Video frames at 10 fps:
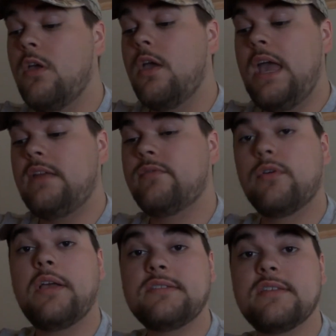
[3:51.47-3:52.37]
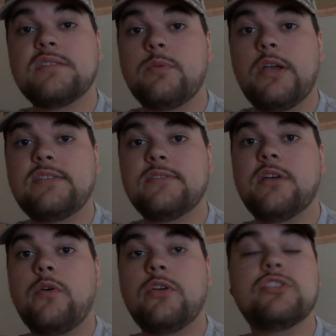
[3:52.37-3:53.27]
And for us, this place has
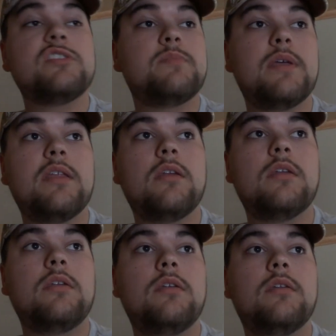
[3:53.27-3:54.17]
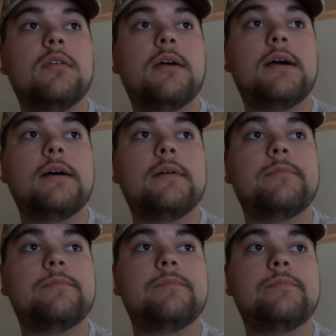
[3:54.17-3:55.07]
always just been
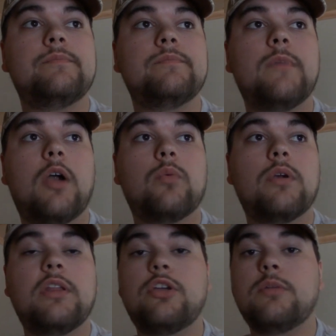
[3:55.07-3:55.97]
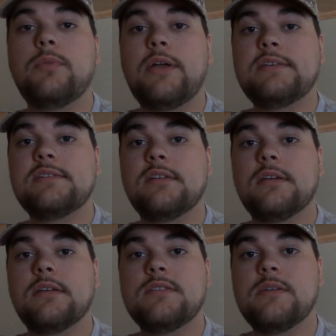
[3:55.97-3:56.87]
a really good place
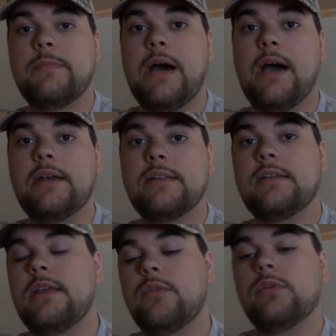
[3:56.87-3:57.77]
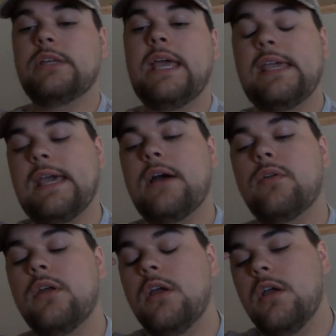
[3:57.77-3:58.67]
to bond and really hang out.